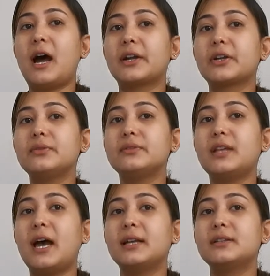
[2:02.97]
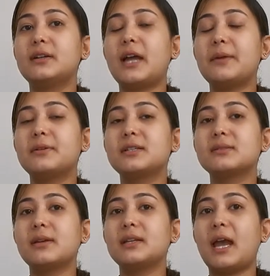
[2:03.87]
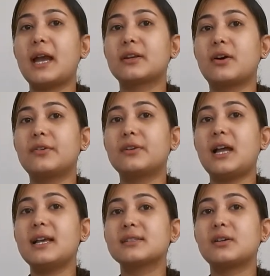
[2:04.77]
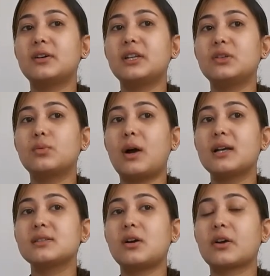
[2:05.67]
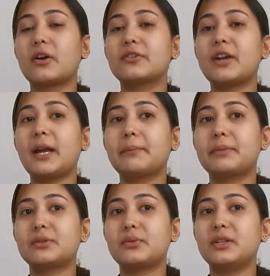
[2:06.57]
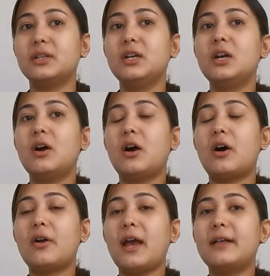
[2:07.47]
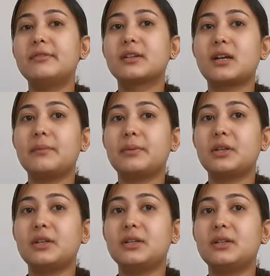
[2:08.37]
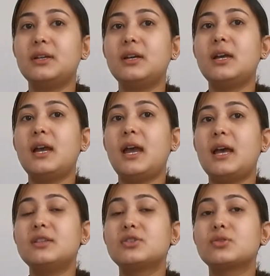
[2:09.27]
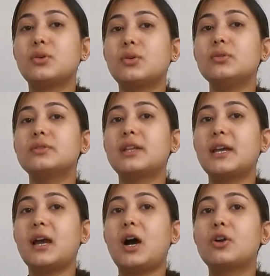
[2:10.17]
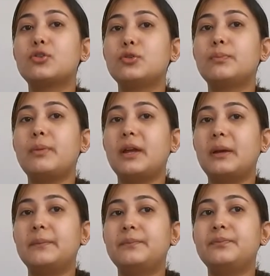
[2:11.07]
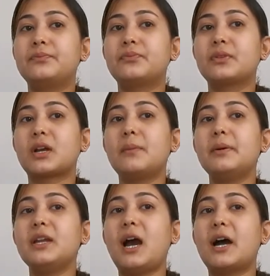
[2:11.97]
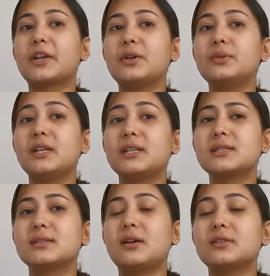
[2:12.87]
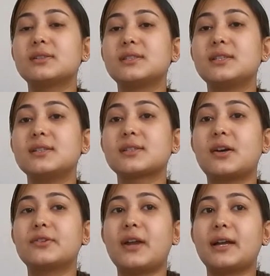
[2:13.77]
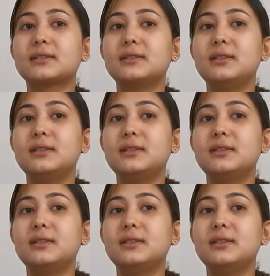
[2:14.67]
argued that the advertisement and her reliance on it was a contract between her and the company, and so they ought to pay. The company argued it is not a serious contract,